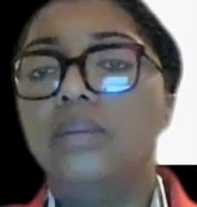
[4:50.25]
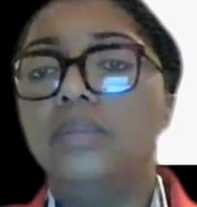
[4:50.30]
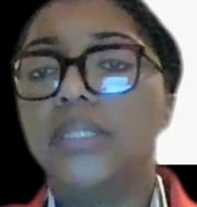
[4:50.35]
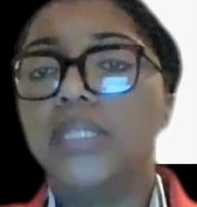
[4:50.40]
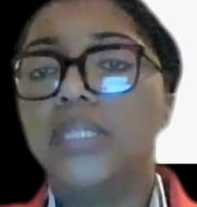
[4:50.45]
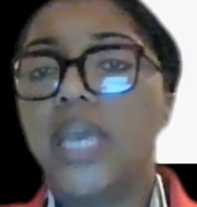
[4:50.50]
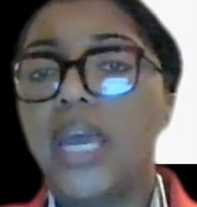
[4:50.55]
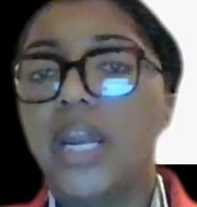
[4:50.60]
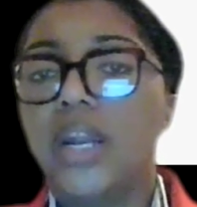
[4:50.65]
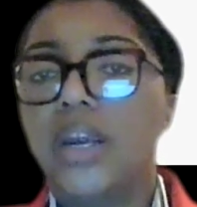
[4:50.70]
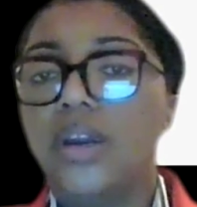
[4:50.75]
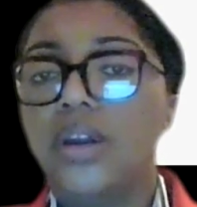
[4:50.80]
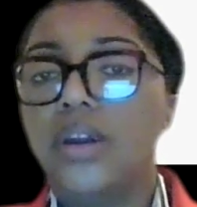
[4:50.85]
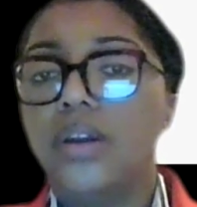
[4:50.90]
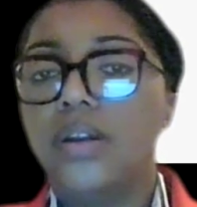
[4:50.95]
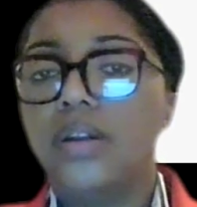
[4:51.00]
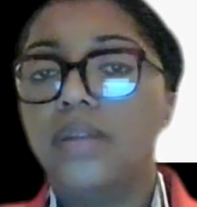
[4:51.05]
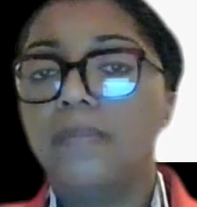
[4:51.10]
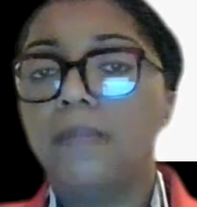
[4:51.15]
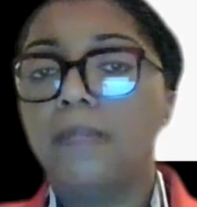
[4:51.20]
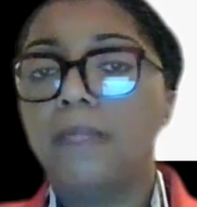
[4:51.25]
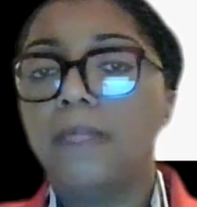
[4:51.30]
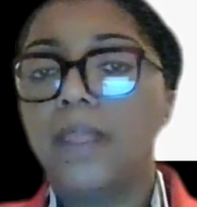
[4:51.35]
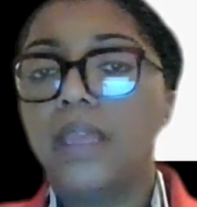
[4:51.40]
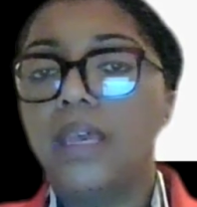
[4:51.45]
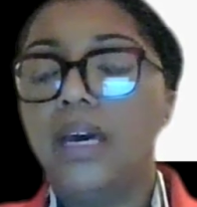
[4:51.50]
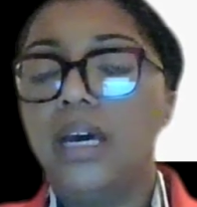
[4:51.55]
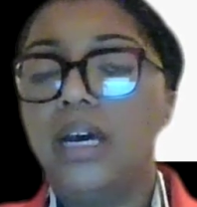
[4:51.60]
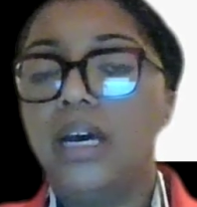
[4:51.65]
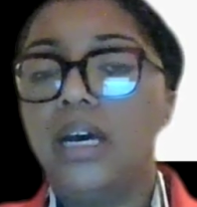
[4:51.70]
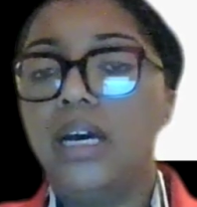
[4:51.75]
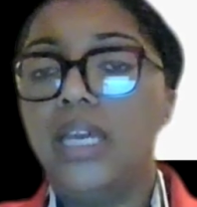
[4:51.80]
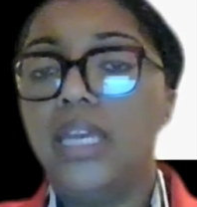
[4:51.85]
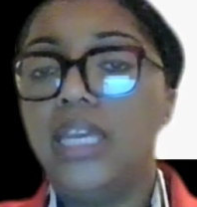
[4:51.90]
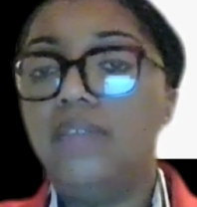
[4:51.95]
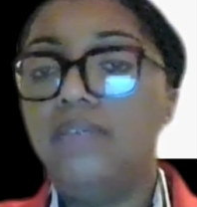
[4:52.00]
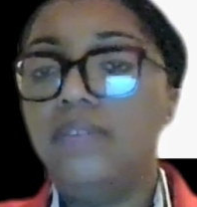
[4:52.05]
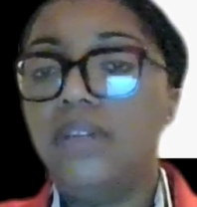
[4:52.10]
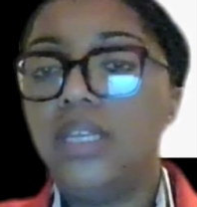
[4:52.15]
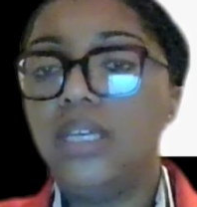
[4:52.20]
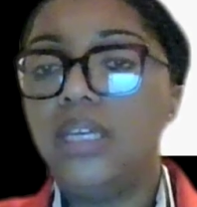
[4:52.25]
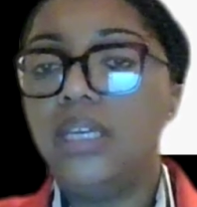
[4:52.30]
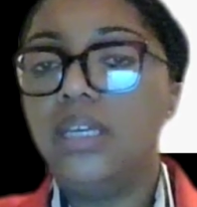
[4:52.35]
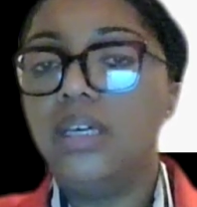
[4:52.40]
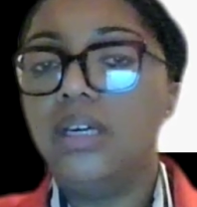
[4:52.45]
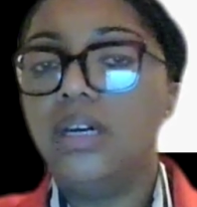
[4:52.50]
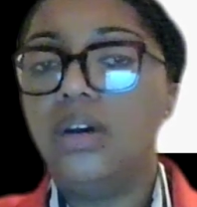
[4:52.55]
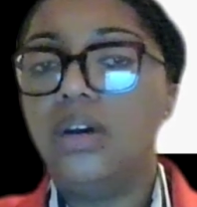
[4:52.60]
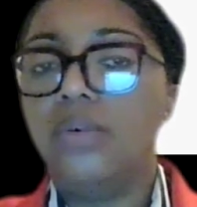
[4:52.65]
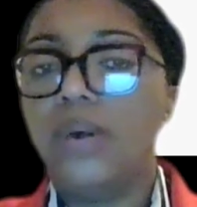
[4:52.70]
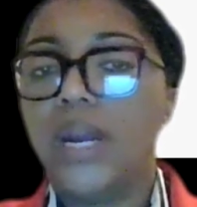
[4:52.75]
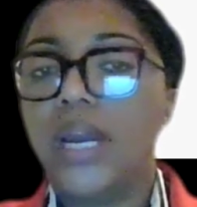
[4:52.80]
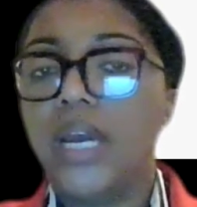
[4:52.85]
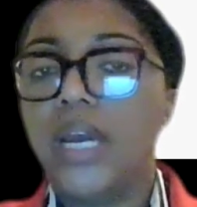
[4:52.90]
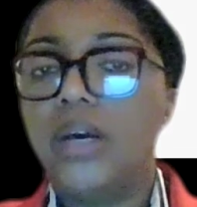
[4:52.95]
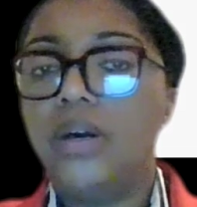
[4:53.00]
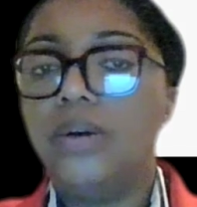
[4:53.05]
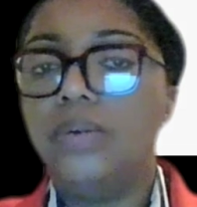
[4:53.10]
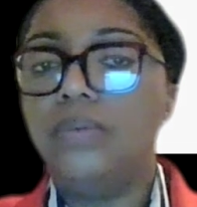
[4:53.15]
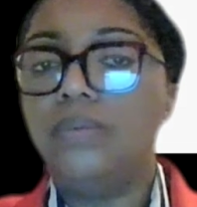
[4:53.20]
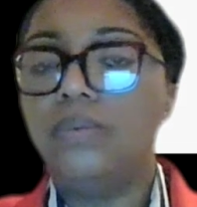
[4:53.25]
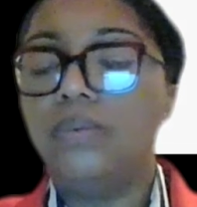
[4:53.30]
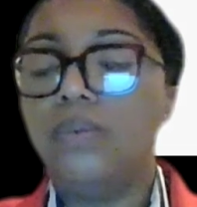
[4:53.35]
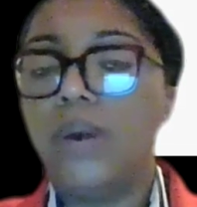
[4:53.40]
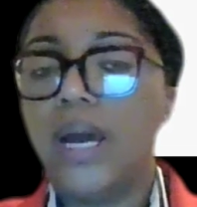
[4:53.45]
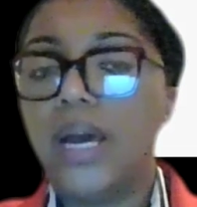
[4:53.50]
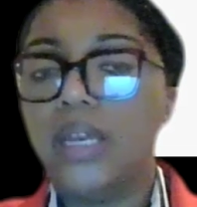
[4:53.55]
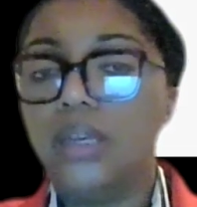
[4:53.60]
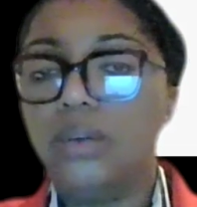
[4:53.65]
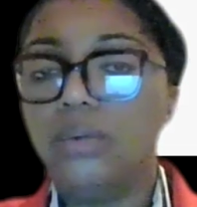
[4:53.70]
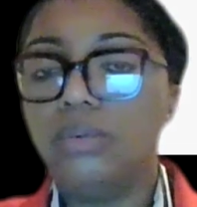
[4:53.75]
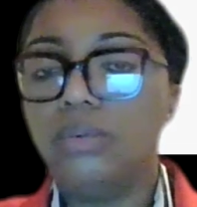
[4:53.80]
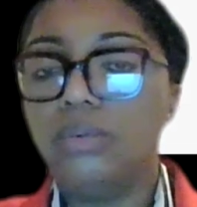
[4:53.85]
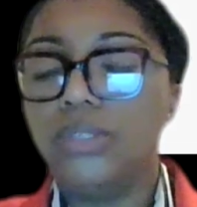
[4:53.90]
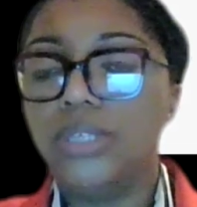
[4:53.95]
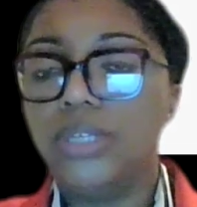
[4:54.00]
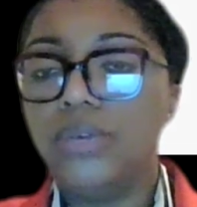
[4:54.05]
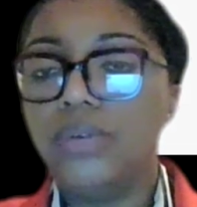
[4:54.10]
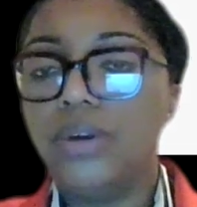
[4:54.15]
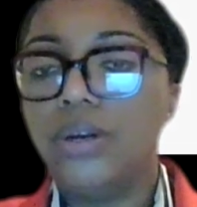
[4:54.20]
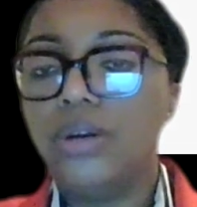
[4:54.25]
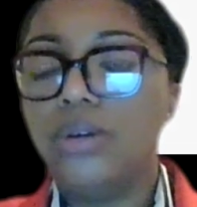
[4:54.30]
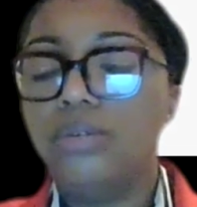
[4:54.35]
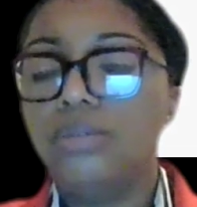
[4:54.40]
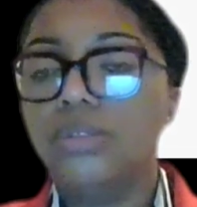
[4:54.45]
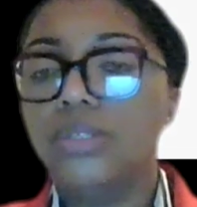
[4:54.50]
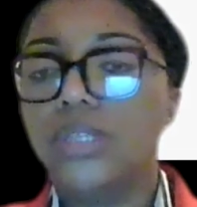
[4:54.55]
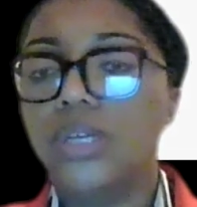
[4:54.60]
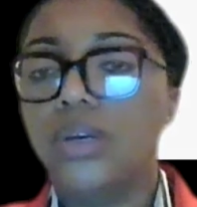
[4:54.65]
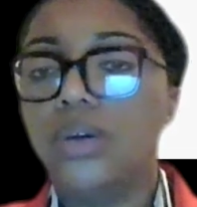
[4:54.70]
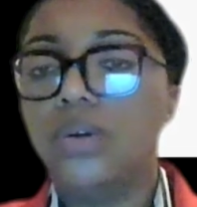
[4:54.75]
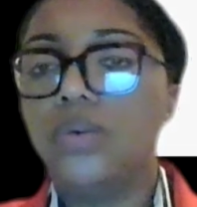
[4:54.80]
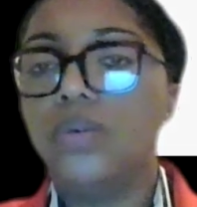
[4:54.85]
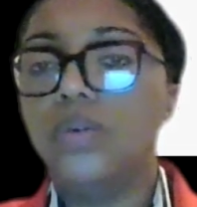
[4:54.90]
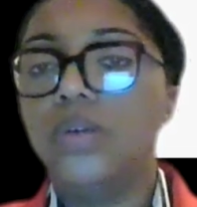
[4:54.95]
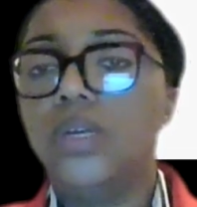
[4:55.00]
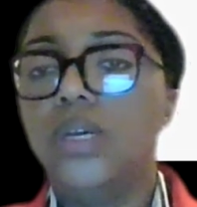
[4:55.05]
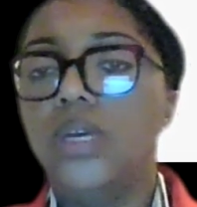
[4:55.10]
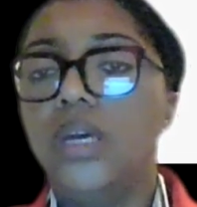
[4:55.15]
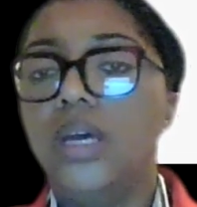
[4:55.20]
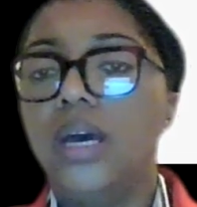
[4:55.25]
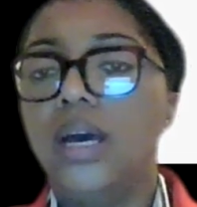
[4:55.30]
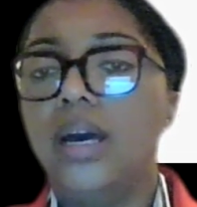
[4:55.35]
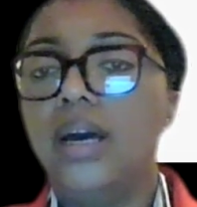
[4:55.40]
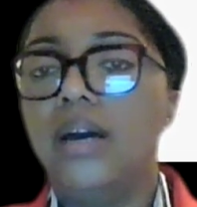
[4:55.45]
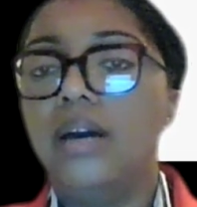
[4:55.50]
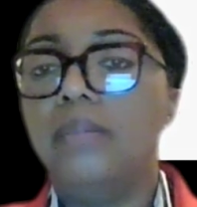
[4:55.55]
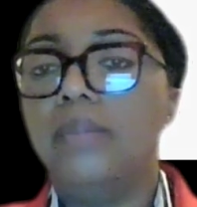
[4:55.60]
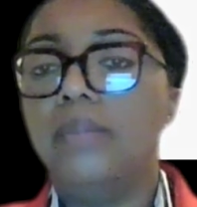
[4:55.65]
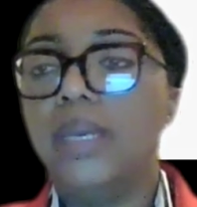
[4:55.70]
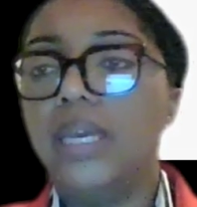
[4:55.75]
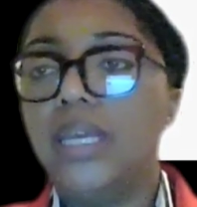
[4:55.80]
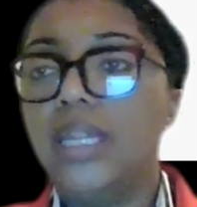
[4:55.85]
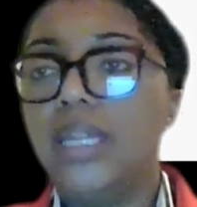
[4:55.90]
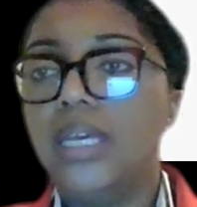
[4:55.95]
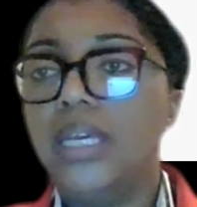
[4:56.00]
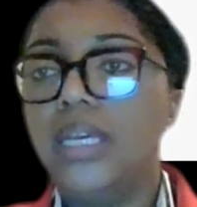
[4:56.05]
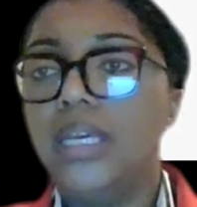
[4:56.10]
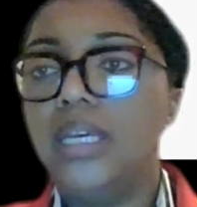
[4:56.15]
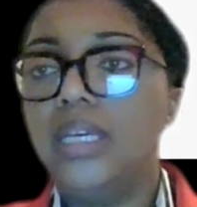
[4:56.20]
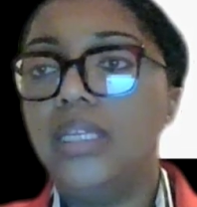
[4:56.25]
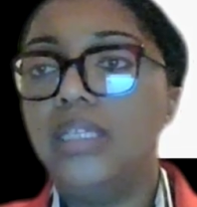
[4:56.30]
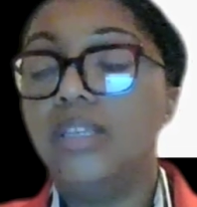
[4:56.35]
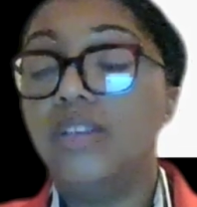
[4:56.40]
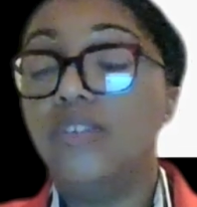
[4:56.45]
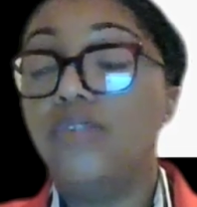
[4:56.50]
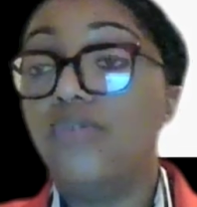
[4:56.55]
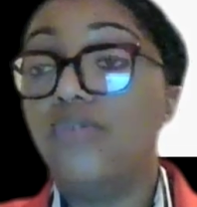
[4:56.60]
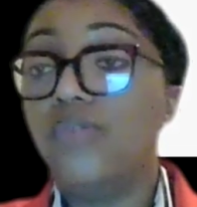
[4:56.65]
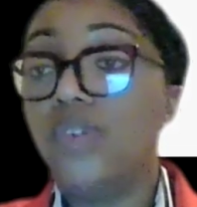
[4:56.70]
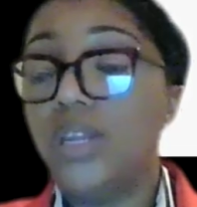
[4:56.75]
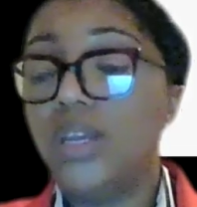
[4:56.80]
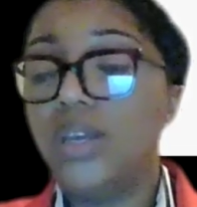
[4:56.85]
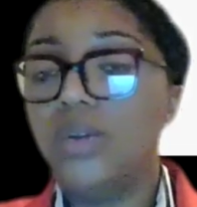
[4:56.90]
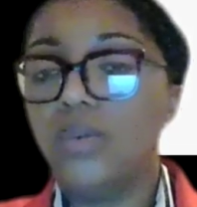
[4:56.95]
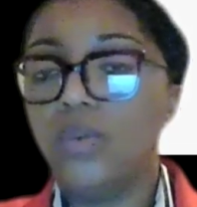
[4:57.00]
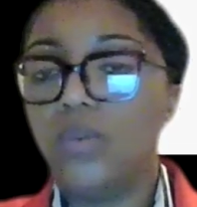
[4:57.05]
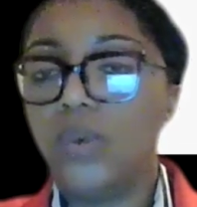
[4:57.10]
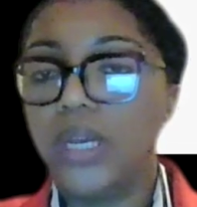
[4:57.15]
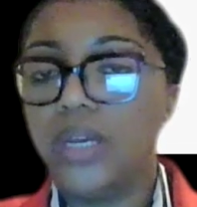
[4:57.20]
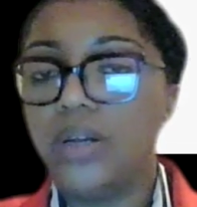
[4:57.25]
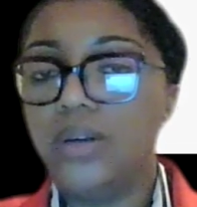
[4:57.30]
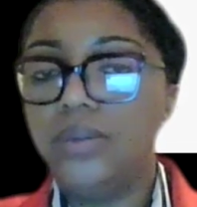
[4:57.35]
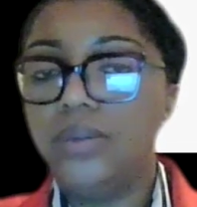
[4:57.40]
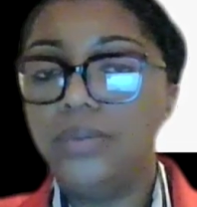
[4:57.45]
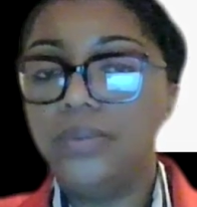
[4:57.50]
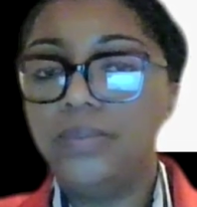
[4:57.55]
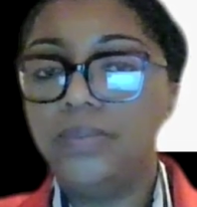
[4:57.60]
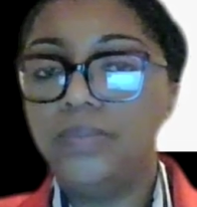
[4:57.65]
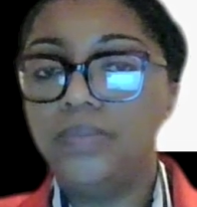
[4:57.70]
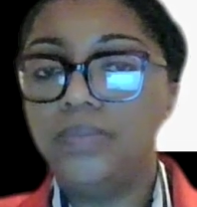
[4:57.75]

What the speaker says: scattered evenly around y equals 0, so it is fitted well.